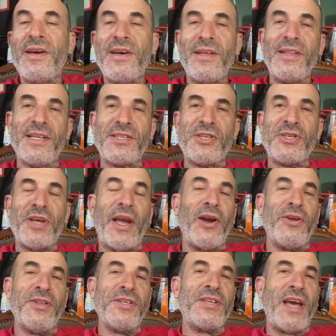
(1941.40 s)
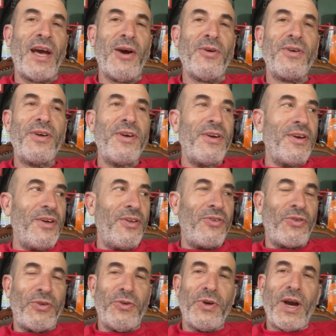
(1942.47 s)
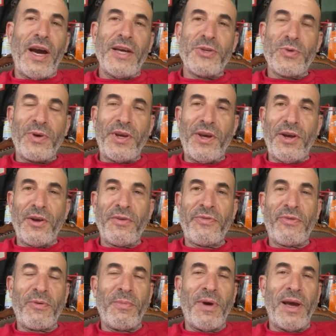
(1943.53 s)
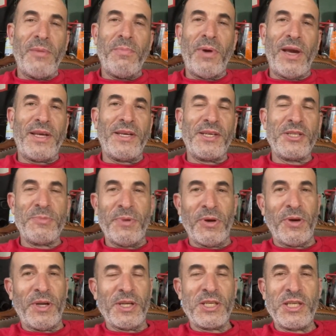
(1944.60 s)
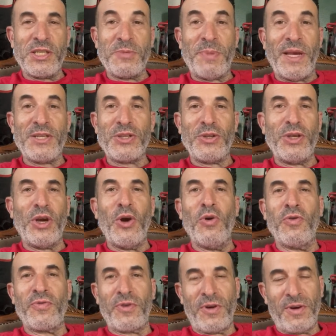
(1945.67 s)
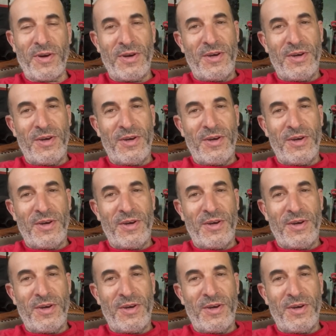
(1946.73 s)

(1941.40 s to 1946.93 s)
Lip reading: Let's just air this out. So you guys were here for my bike experience. It's basically over.